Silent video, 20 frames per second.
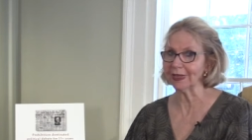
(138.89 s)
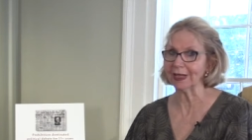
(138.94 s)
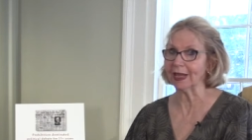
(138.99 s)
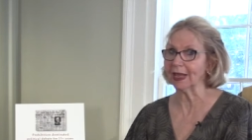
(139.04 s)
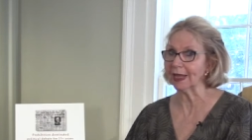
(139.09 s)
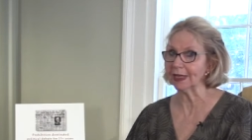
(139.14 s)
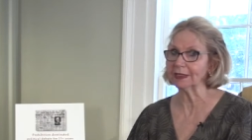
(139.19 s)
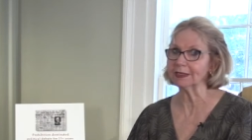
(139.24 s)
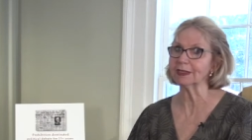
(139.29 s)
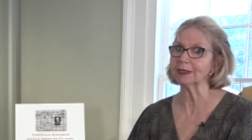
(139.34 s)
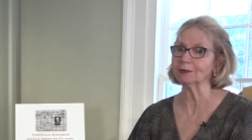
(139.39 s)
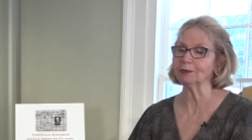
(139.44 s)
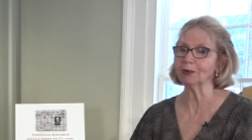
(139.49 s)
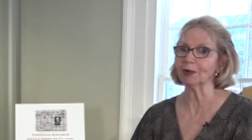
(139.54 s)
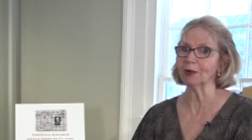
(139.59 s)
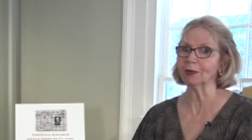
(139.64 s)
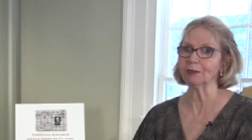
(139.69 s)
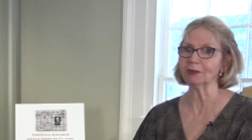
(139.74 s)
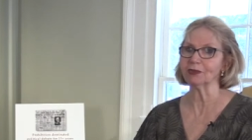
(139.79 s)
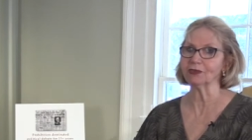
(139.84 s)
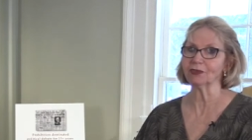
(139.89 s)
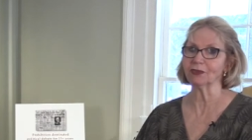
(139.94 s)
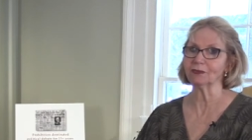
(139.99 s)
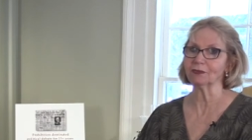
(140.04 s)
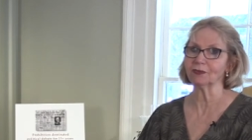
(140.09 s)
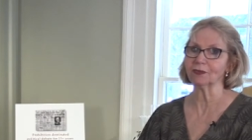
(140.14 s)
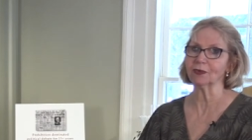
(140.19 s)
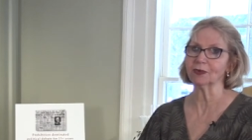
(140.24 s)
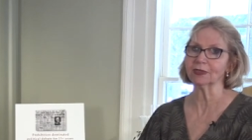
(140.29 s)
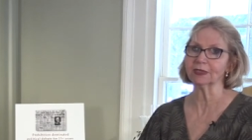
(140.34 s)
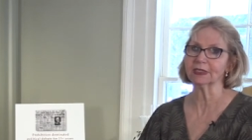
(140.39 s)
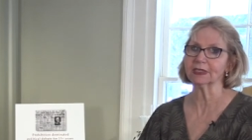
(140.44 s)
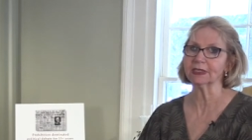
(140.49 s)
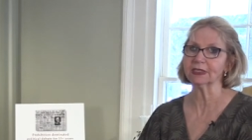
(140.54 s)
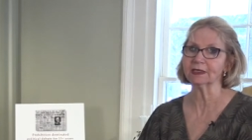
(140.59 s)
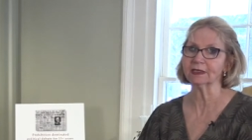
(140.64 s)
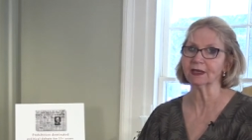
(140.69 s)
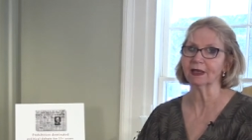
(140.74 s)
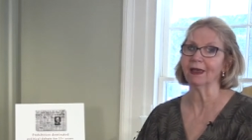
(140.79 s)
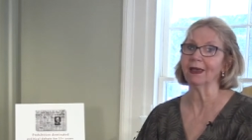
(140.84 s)
the anti-prohibition
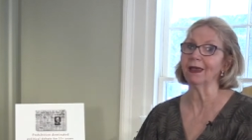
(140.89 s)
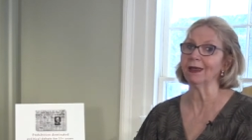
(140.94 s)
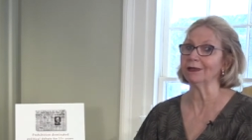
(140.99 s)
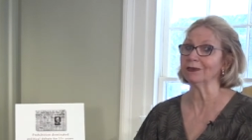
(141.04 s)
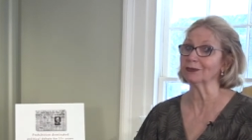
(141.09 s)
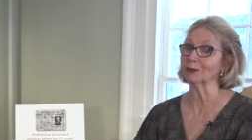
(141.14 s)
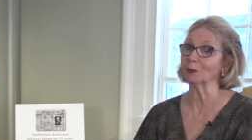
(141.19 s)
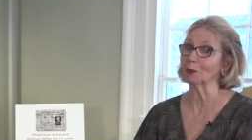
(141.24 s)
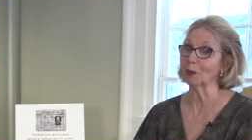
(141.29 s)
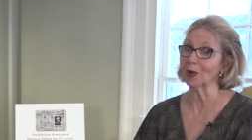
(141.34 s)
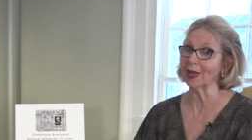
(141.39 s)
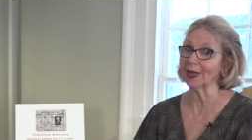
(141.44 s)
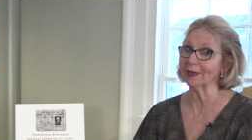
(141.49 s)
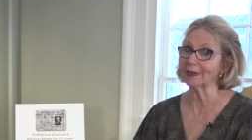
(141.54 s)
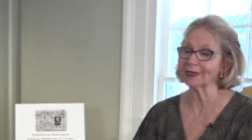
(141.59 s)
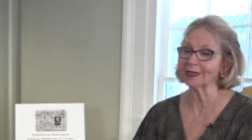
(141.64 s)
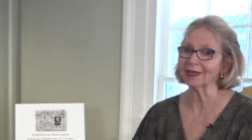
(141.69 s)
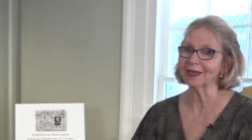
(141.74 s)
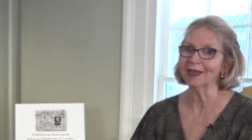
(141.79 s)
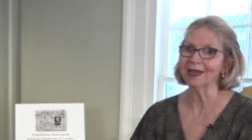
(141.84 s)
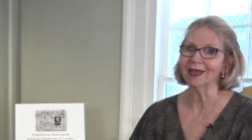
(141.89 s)
forces, hence WET,